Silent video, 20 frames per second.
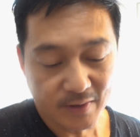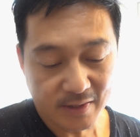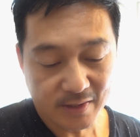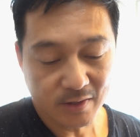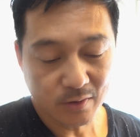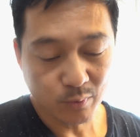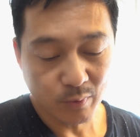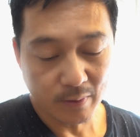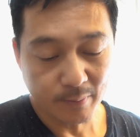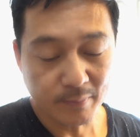this
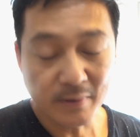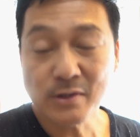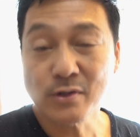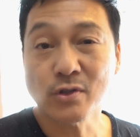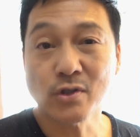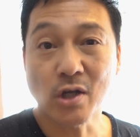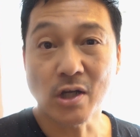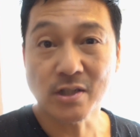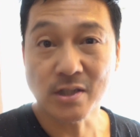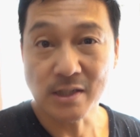sweet
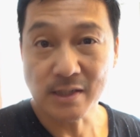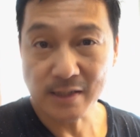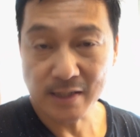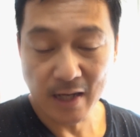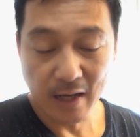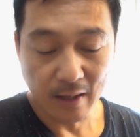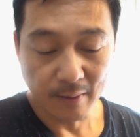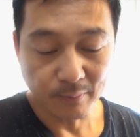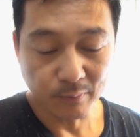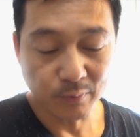miso sauce on
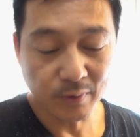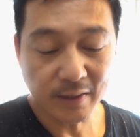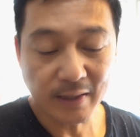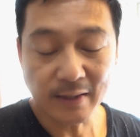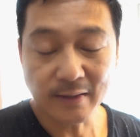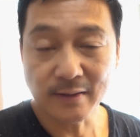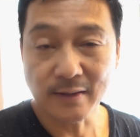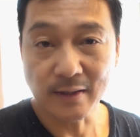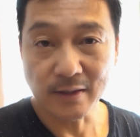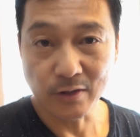top. We
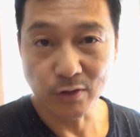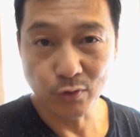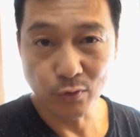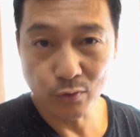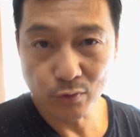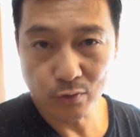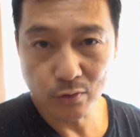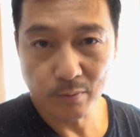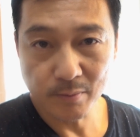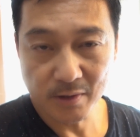got the
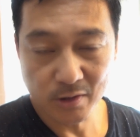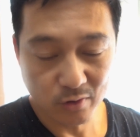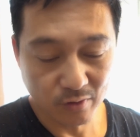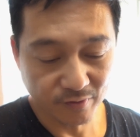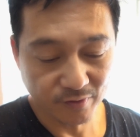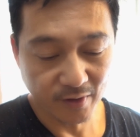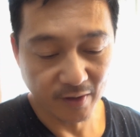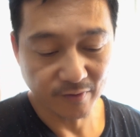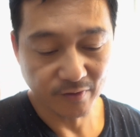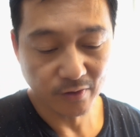yuzu miso
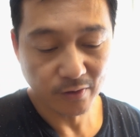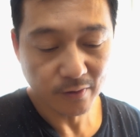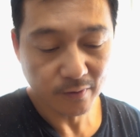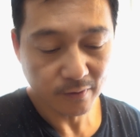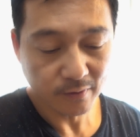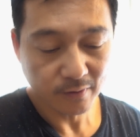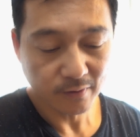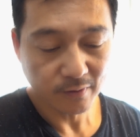flavor.